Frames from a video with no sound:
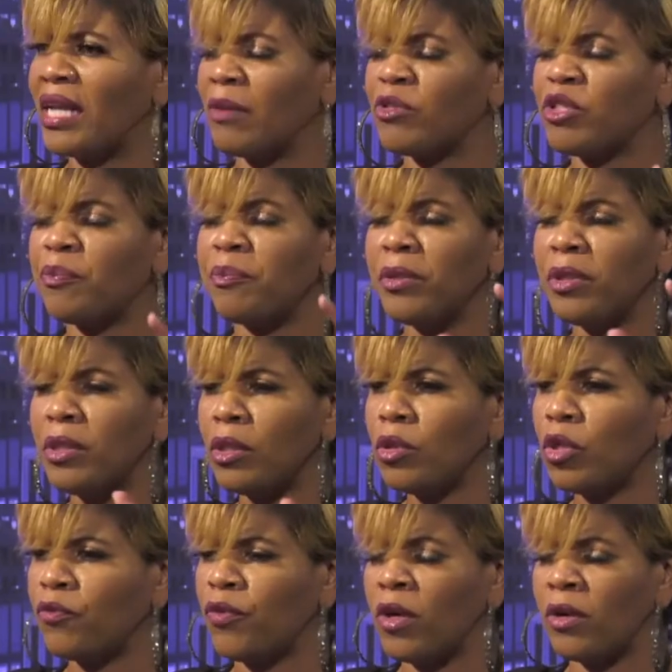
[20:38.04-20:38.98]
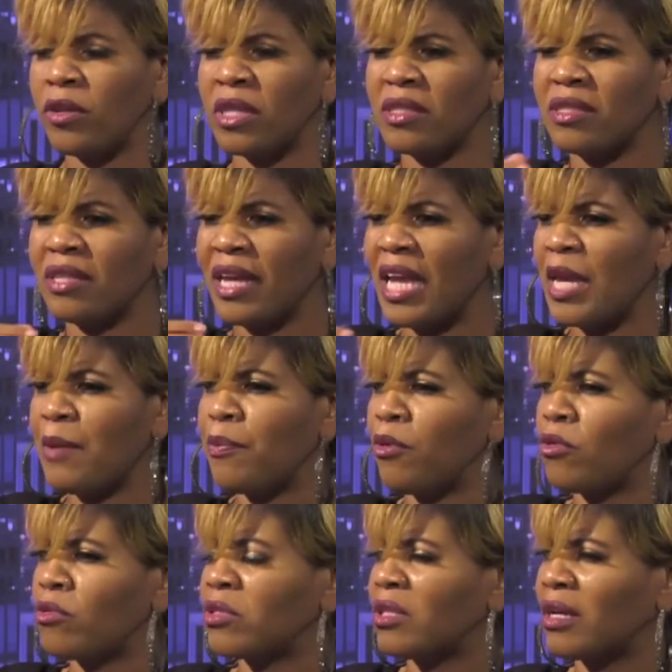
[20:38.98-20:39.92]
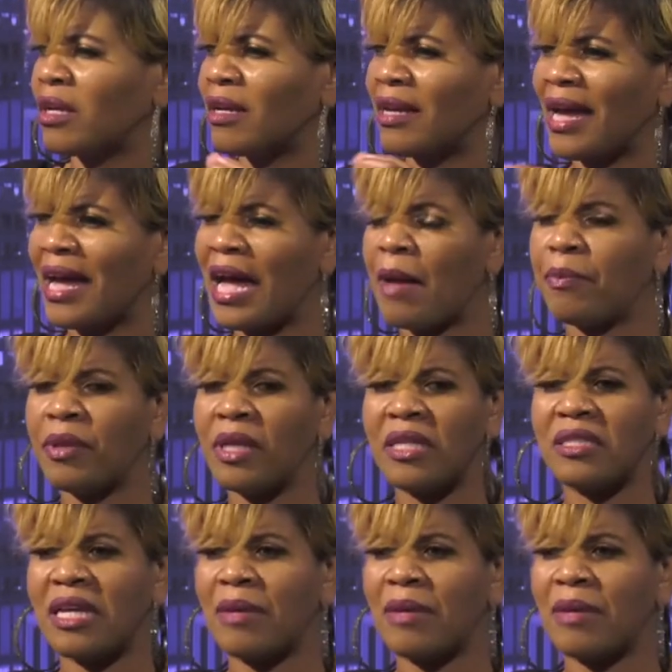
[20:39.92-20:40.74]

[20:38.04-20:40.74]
It was beautiful. The tables, the goblets.